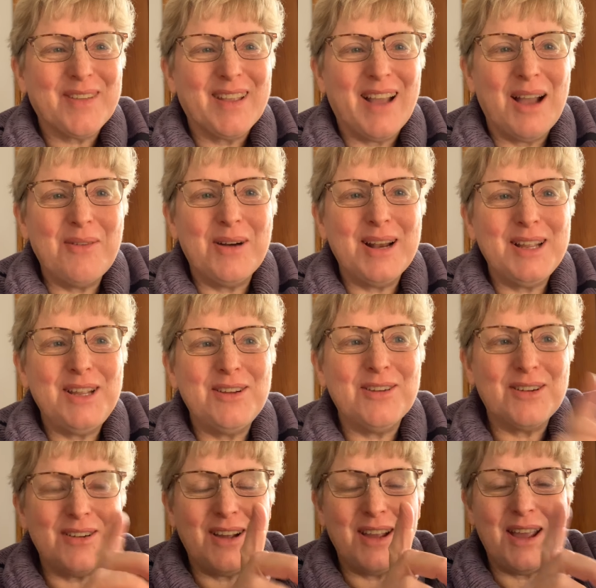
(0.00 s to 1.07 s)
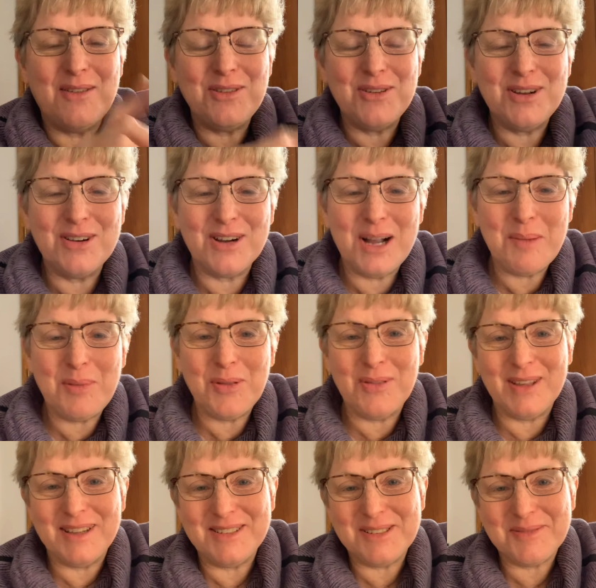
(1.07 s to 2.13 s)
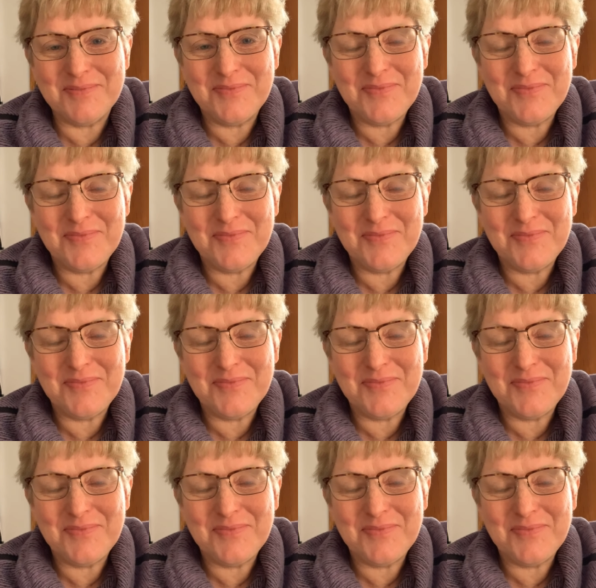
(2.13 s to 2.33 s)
I want to have you hear a couple things.